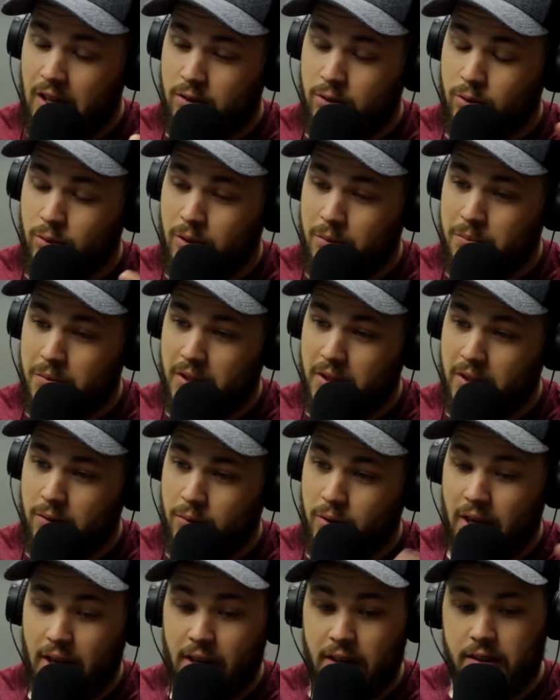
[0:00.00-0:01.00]
So I'm like,
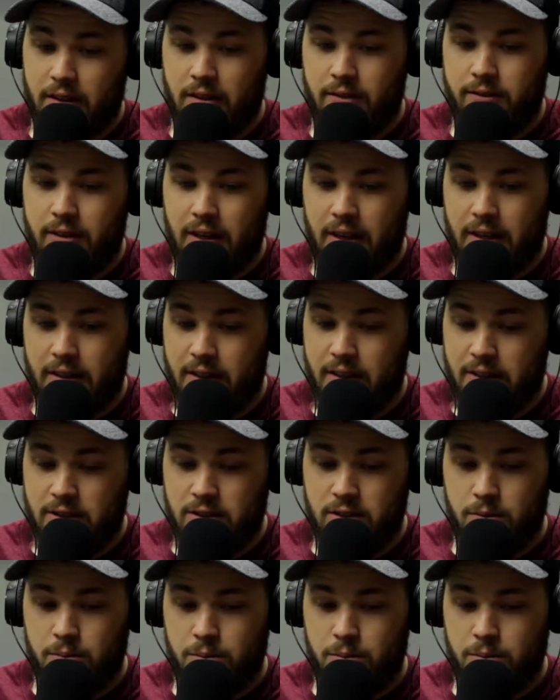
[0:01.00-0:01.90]
well, if I gotta catch